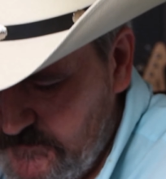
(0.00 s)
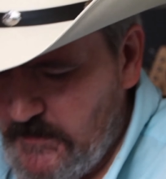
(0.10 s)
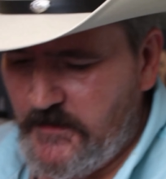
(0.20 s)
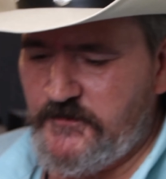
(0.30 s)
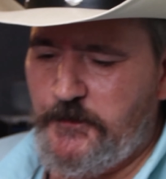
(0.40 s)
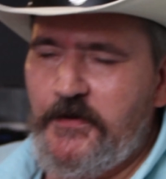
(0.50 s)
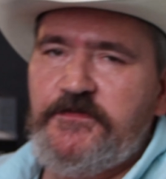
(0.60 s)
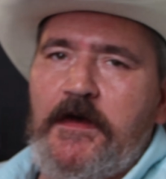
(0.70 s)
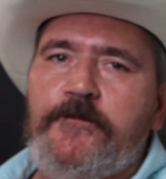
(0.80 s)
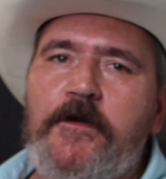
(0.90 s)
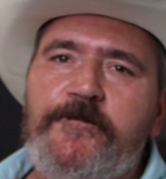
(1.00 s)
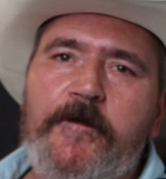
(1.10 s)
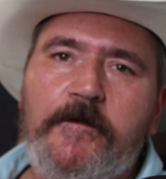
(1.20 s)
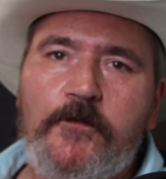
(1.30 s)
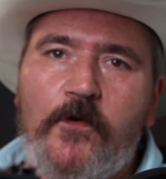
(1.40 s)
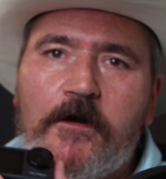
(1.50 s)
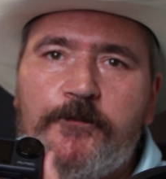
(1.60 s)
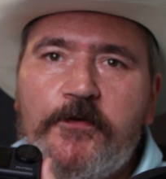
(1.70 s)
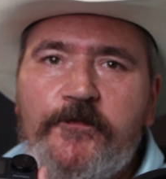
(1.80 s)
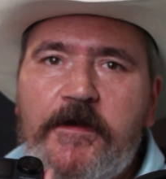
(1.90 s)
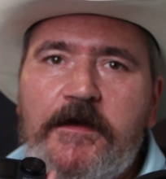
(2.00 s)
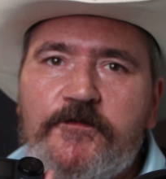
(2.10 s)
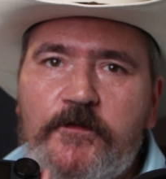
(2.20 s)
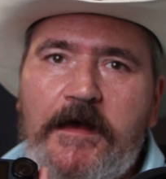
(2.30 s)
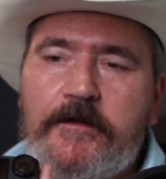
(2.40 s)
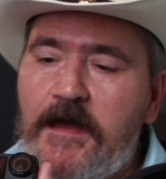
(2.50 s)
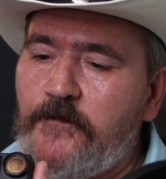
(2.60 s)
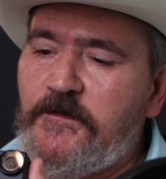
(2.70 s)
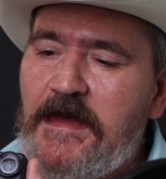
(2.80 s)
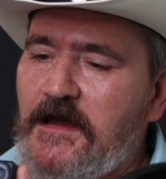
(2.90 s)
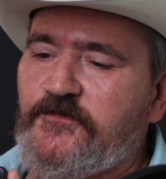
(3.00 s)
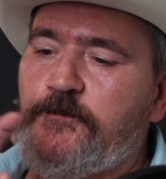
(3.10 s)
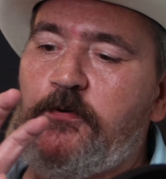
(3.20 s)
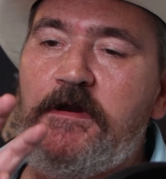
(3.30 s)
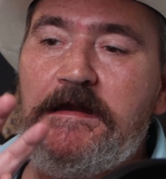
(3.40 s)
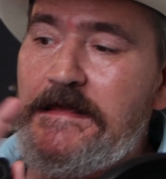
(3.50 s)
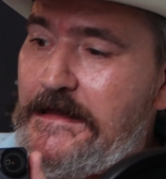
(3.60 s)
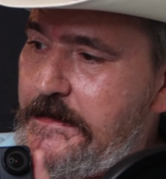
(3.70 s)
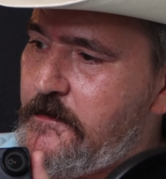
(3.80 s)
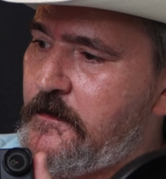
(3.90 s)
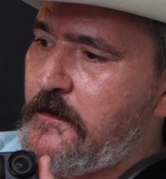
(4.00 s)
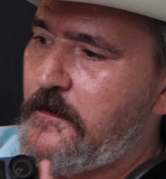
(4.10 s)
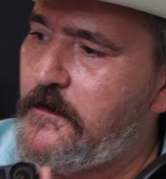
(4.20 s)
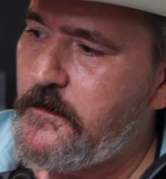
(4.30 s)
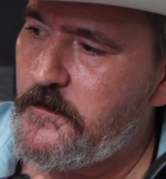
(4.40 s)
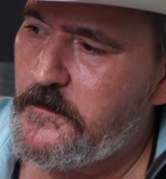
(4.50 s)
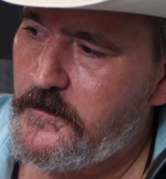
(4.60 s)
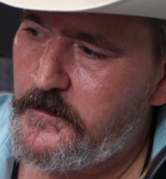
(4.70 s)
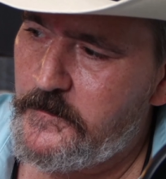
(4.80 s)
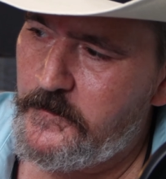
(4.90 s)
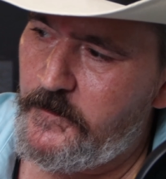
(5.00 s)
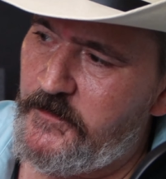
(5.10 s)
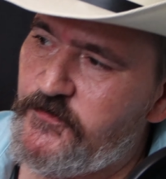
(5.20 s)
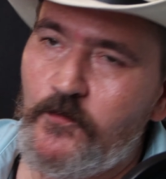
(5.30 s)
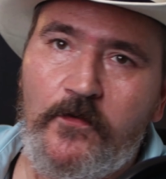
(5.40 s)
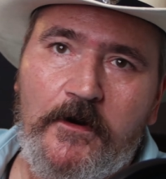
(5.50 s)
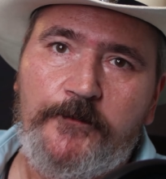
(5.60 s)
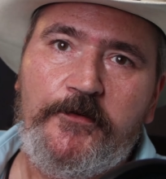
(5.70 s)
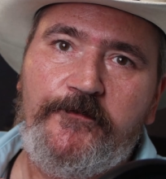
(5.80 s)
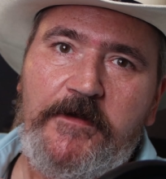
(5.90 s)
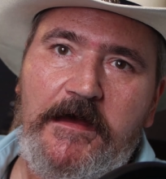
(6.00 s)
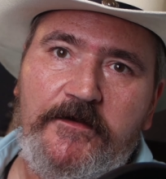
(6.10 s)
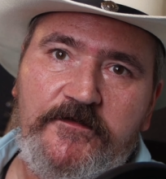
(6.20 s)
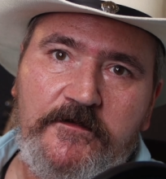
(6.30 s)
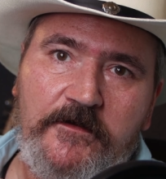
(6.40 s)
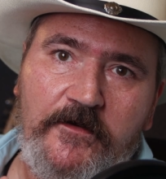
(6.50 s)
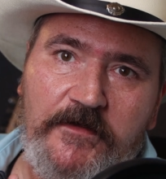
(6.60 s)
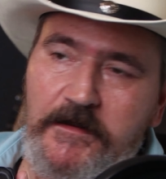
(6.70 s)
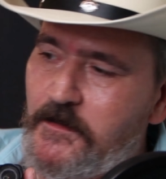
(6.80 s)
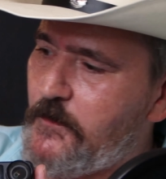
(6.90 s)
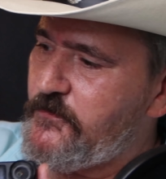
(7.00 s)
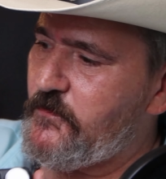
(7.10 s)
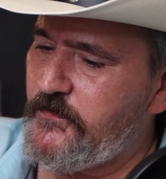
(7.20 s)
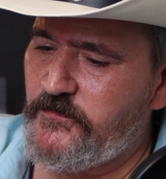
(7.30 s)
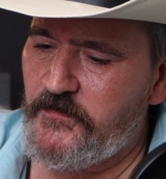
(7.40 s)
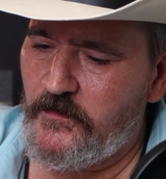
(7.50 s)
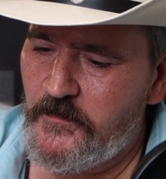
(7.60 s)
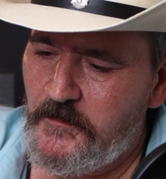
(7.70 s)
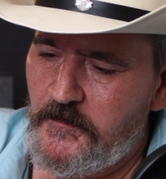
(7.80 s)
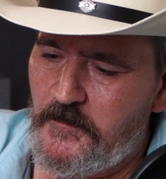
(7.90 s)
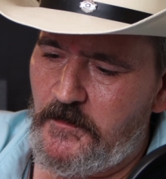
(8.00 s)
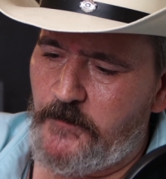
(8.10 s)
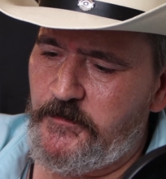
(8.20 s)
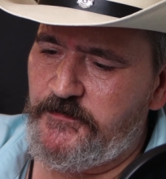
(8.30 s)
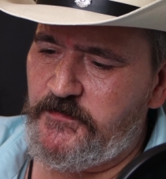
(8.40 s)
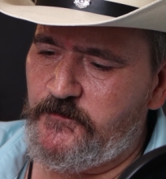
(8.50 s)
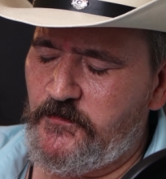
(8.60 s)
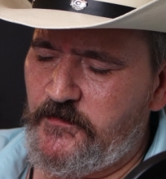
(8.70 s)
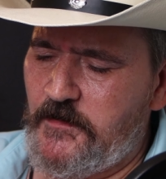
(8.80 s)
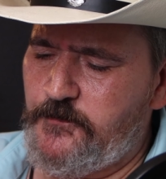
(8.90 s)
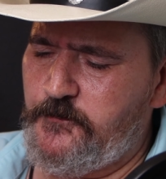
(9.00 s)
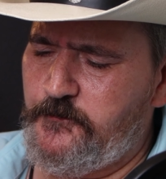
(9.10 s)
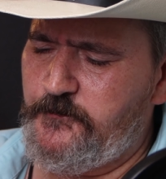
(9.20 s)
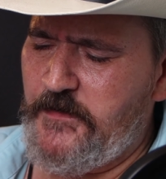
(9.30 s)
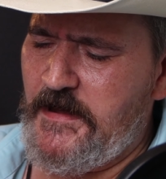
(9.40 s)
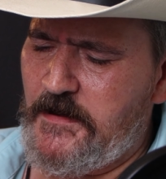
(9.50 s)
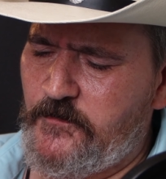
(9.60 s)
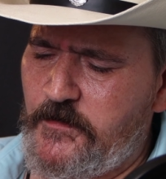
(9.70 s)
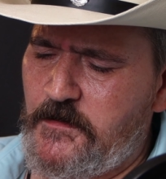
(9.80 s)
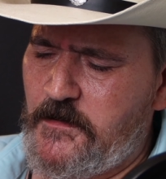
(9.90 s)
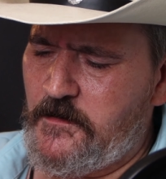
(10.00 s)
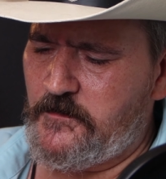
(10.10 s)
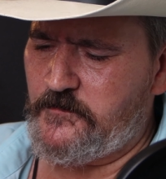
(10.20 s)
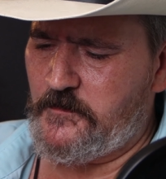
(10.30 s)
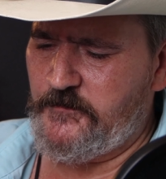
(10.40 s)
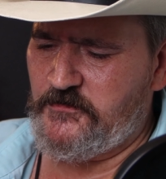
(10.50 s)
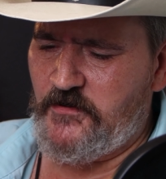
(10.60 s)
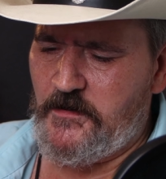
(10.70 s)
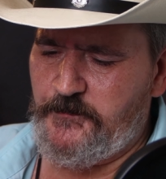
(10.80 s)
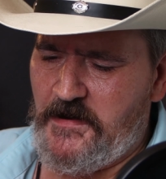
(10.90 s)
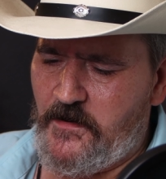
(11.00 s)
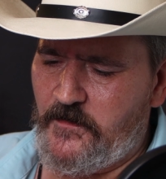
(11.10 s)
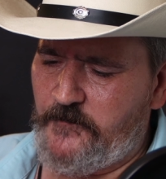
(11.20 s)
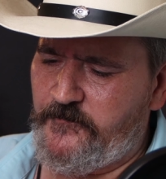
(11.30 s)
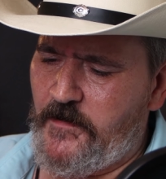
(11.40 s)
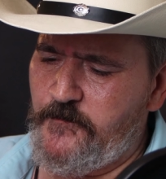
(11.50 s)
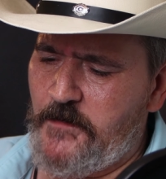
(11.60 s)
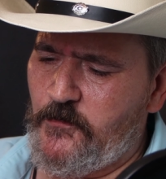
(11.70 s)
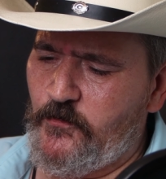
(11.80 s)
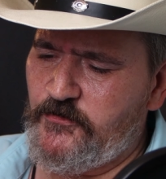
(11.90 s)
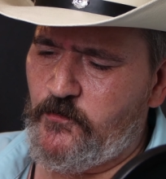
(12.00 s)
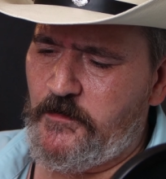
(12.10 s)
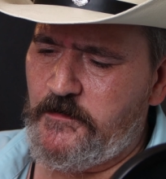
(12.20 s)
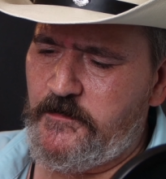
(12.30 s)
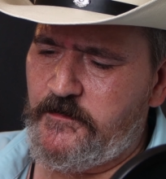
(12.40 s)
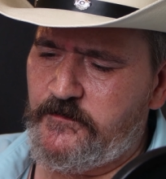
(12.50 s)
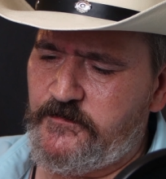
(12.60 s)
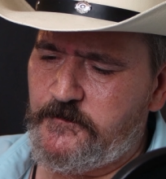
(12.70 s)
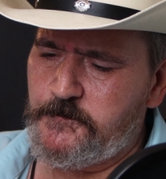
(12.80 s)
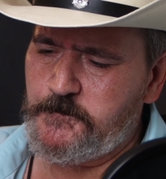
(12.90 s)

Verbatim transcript: yeah, it's supposed to have a fairly waterproof case without having to actually put it in this waterproof case, you know, that it comes with. So I'm going to see if there's any battery in it. So let me try to power it up if I remember which one it is.